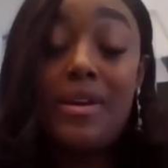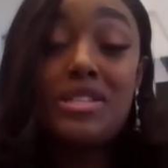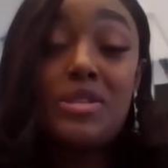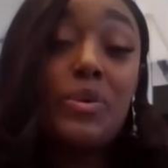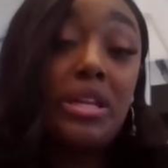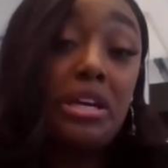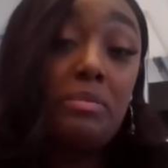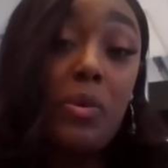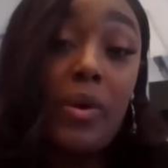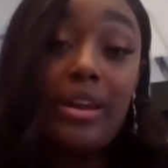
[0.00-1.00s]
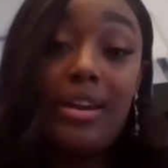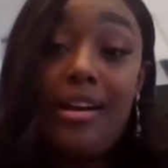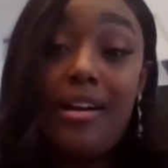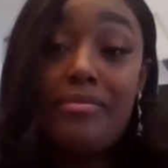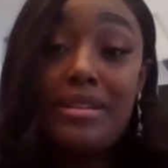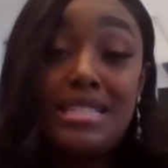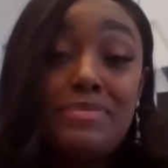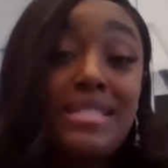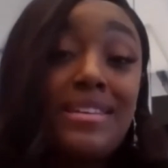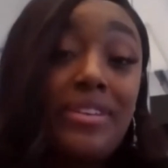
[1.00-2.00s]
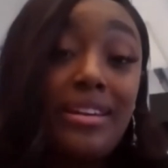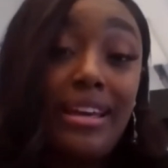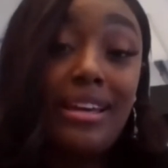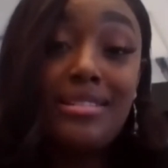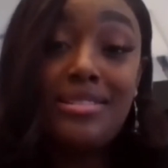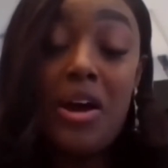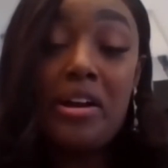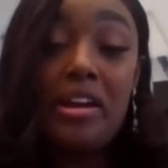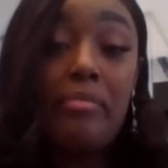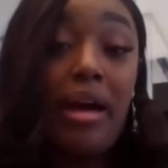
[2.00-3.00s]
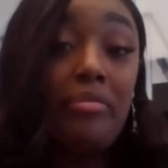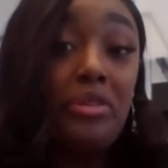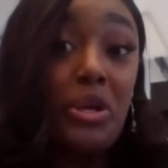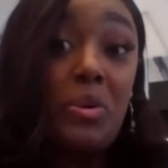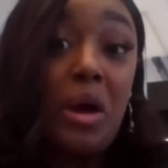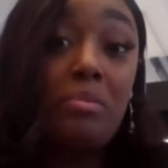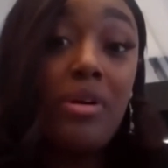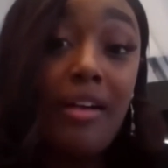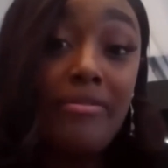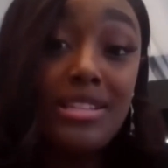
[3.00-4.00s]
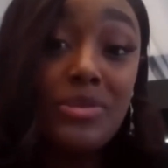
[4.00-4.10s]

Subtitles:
That's a really good point. And specifically talking about, nonprofits.